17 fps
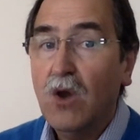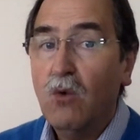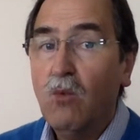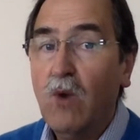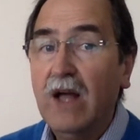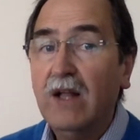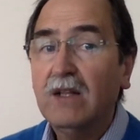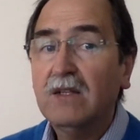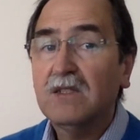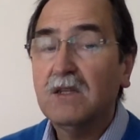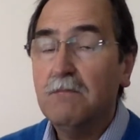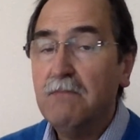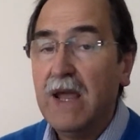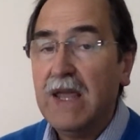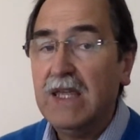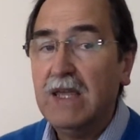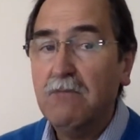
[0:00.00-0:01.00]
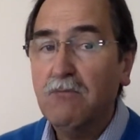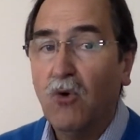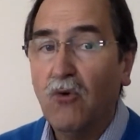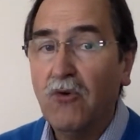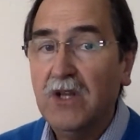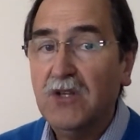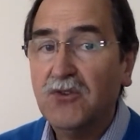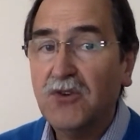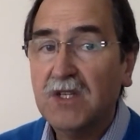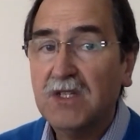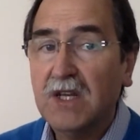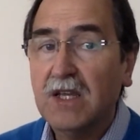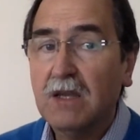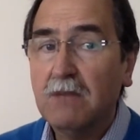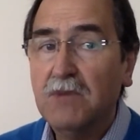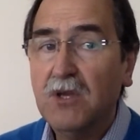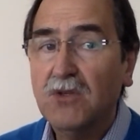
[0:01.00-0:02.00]
Well, to make it more
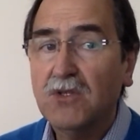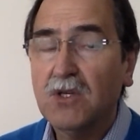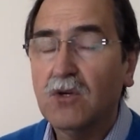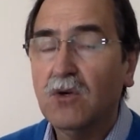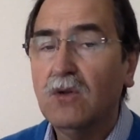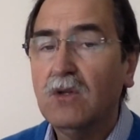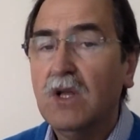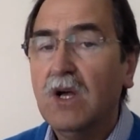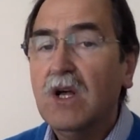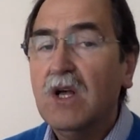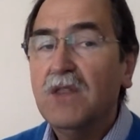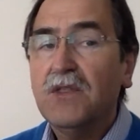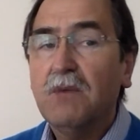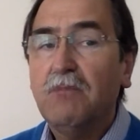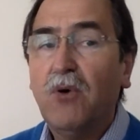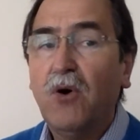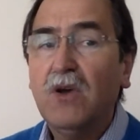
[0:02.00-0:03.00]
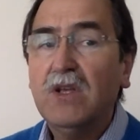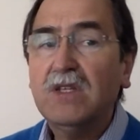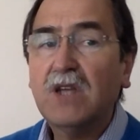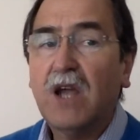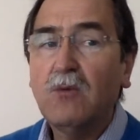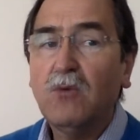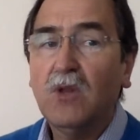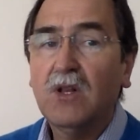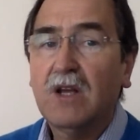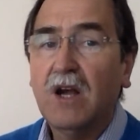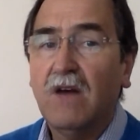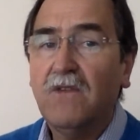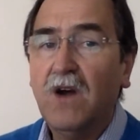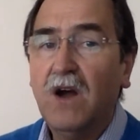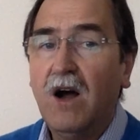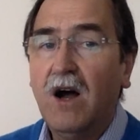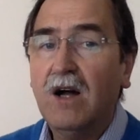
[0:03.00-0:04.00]
interesting and musical, the points I will
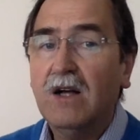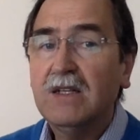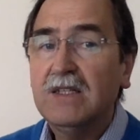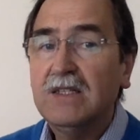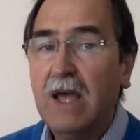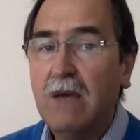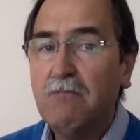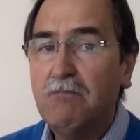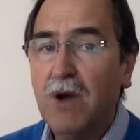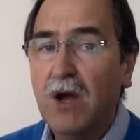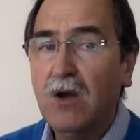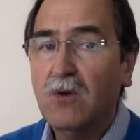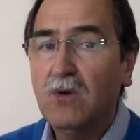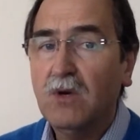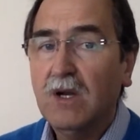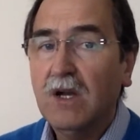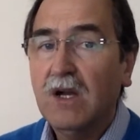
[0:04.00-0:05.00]
cover are tempo,